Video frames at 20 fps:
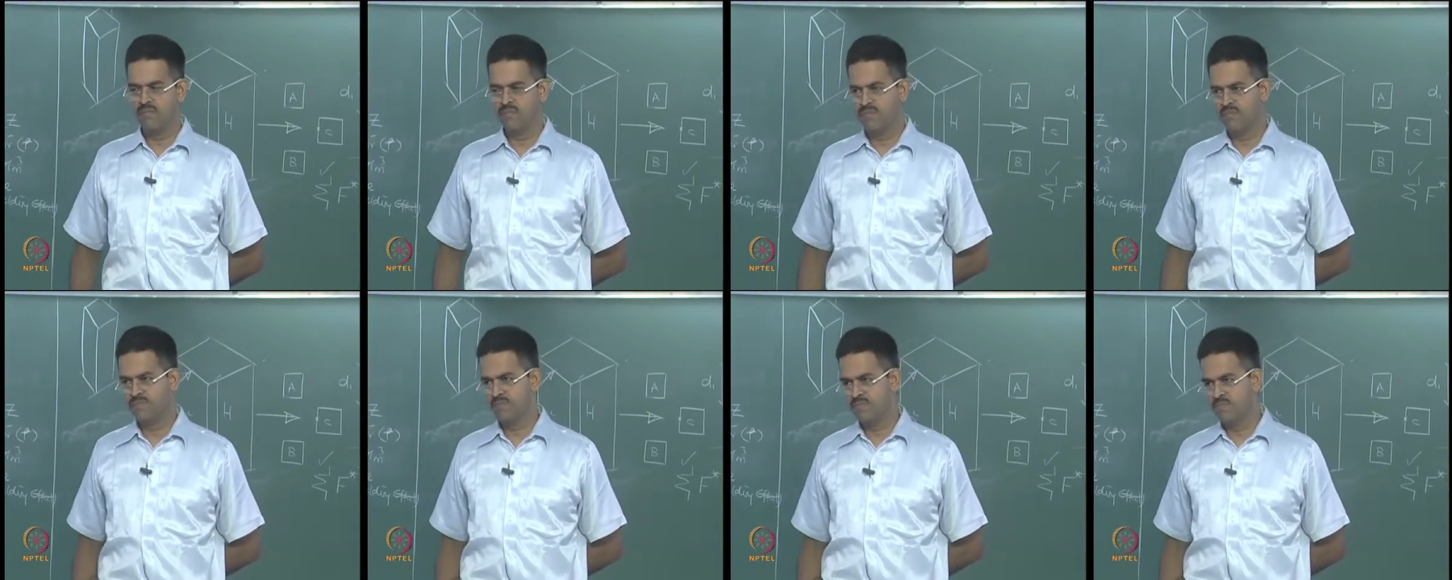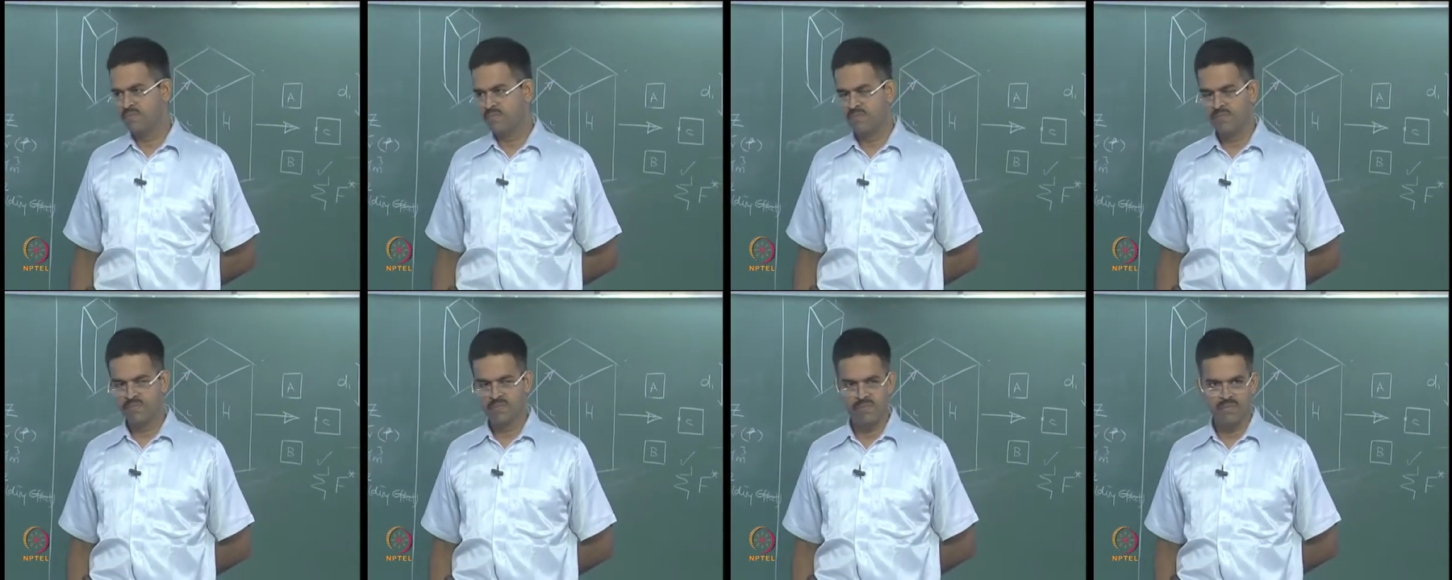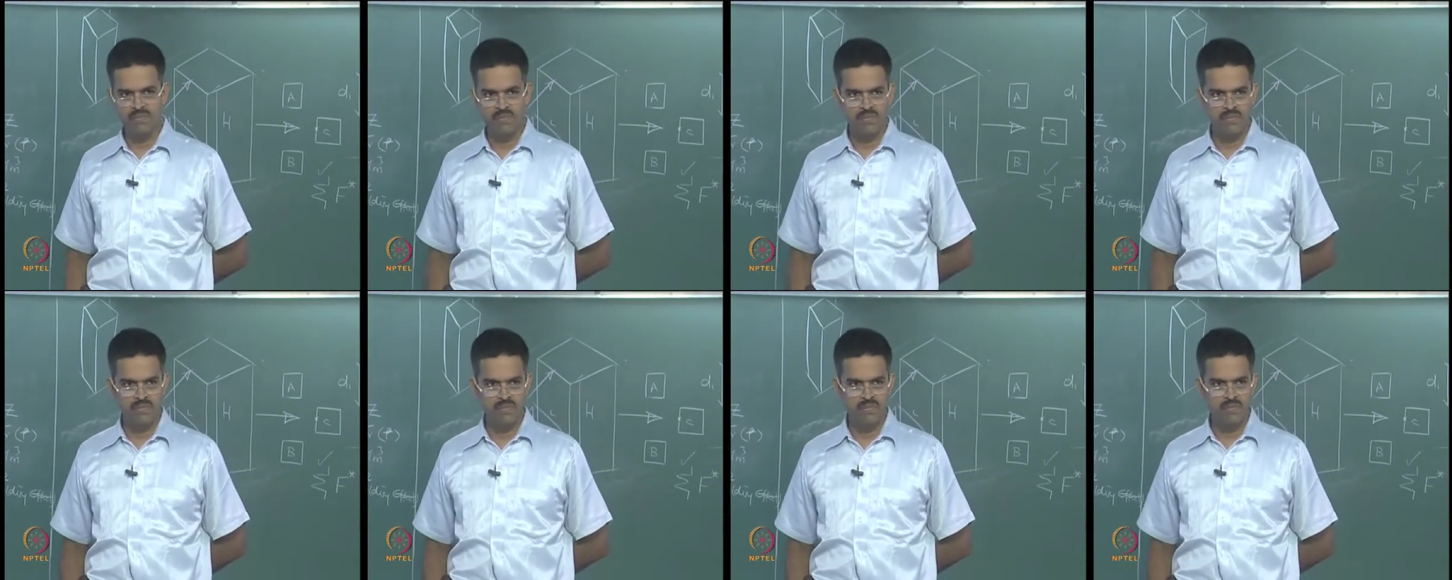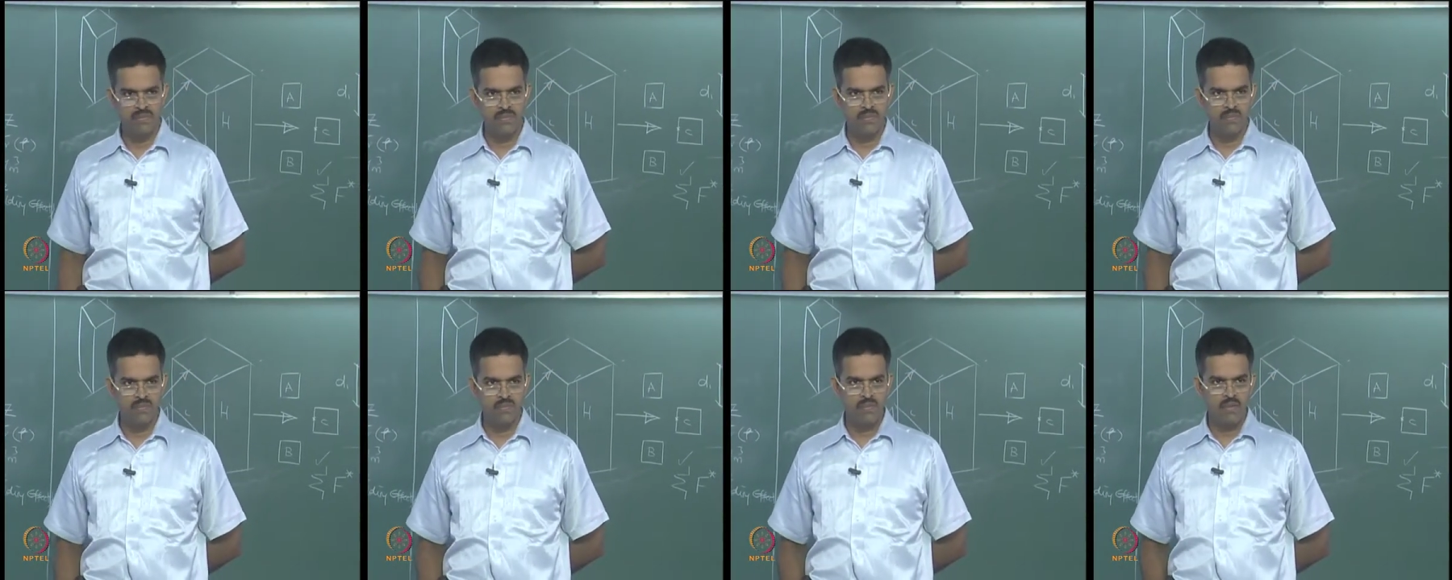
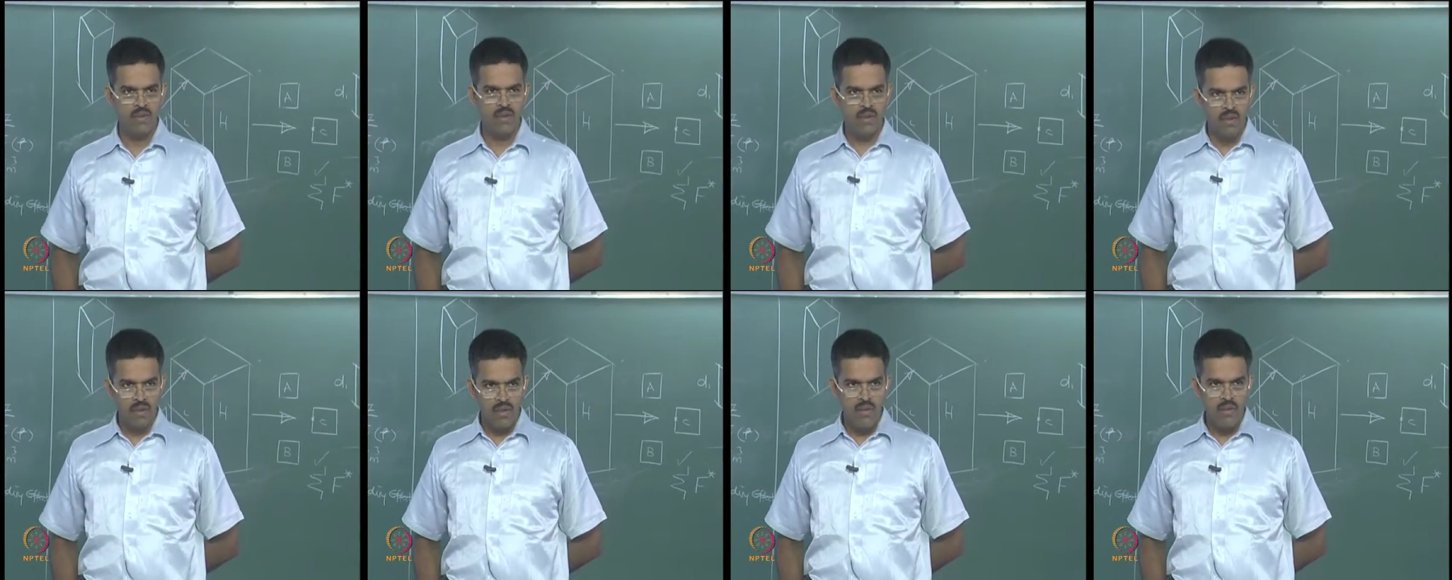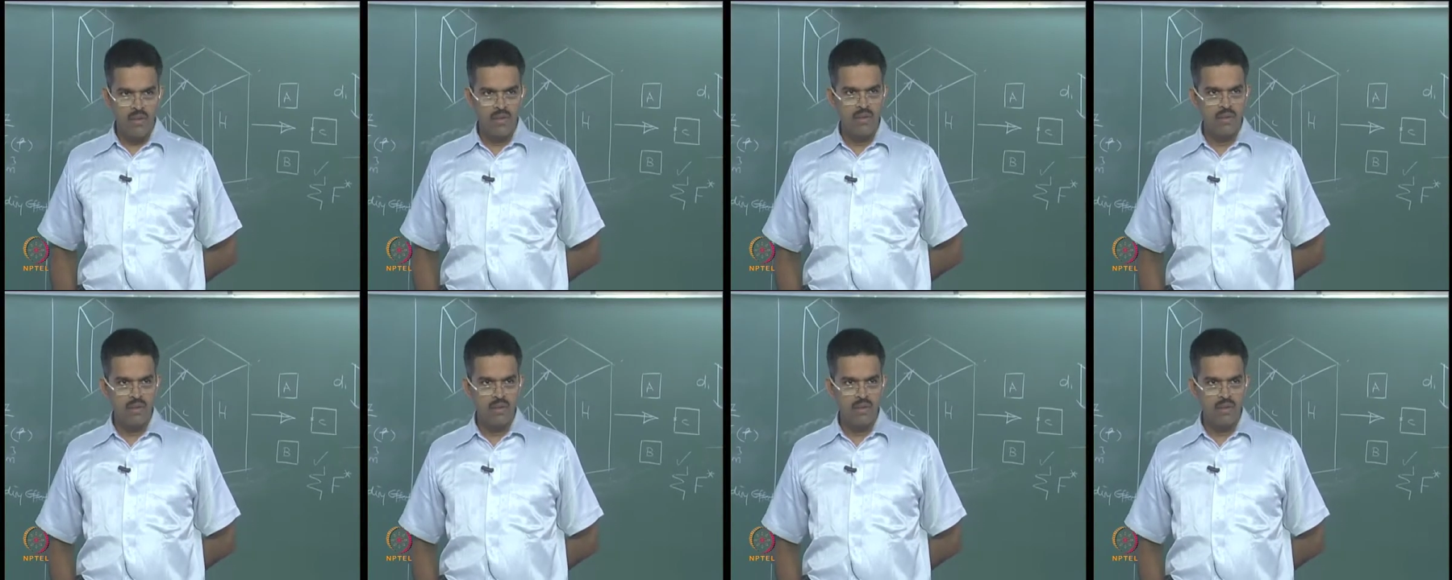(no one is talking)